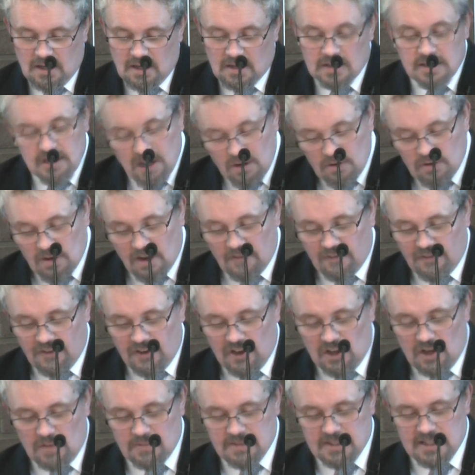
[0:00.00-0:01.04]
and so
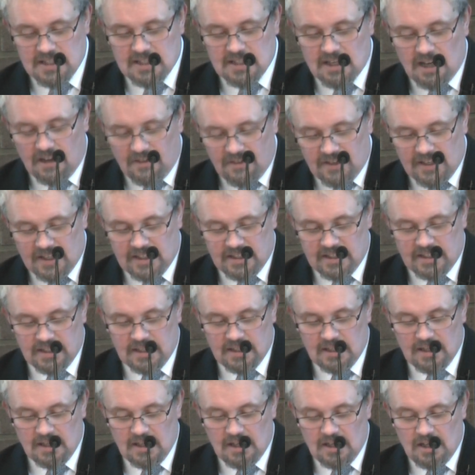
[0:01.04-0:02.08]
confirms his covenant,
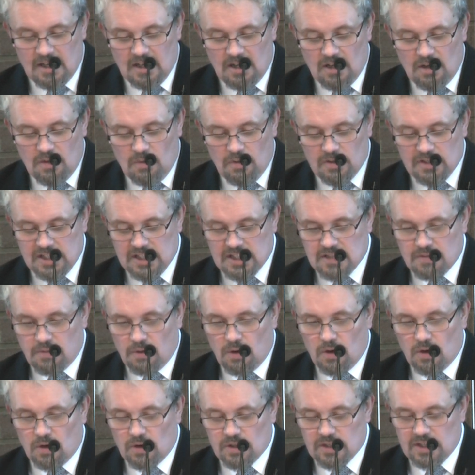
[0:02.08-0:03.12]
which he
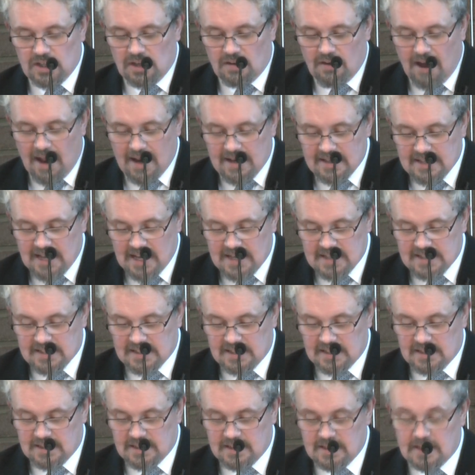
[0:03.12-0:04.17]
swore to your
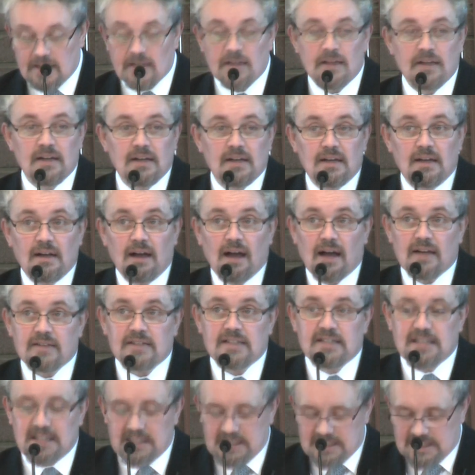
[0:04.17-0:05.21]
ancestors, as
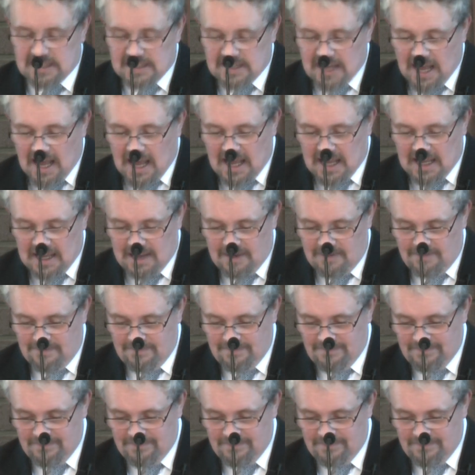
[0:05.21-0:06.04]
it is today.